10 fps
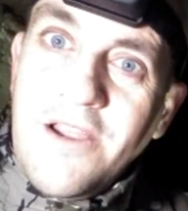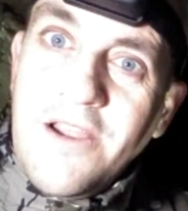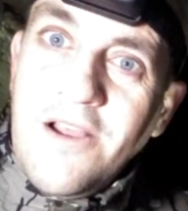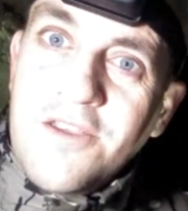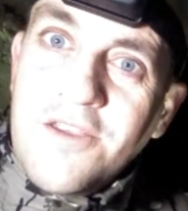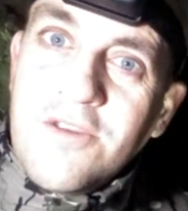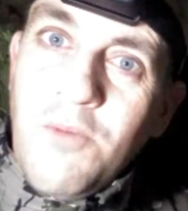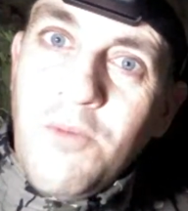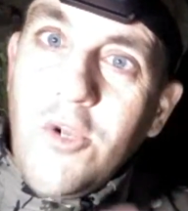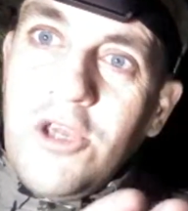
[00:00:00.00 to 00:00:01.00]
So the more
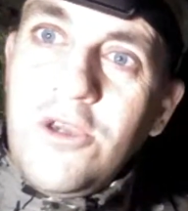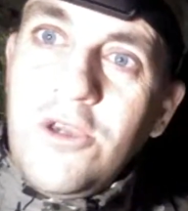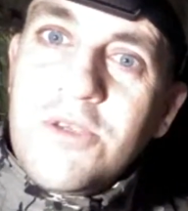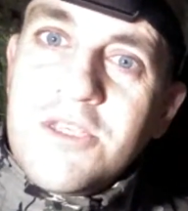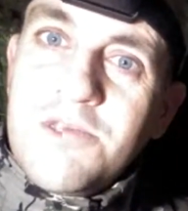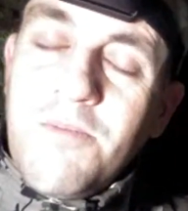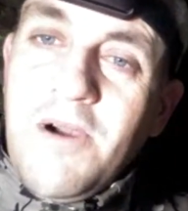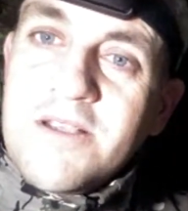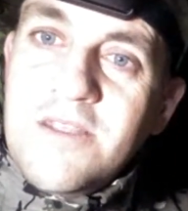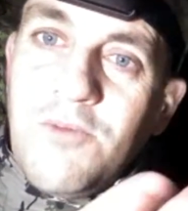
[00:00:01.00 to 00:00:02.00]
you use the spirit box,
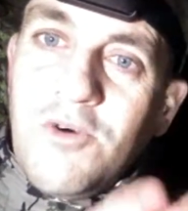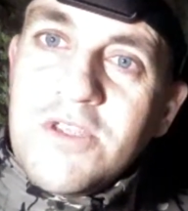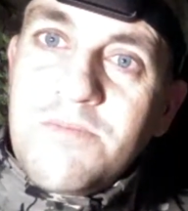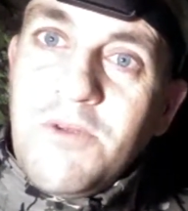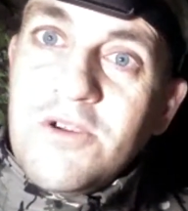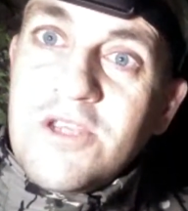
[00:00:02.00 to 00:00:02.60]
the more the spirits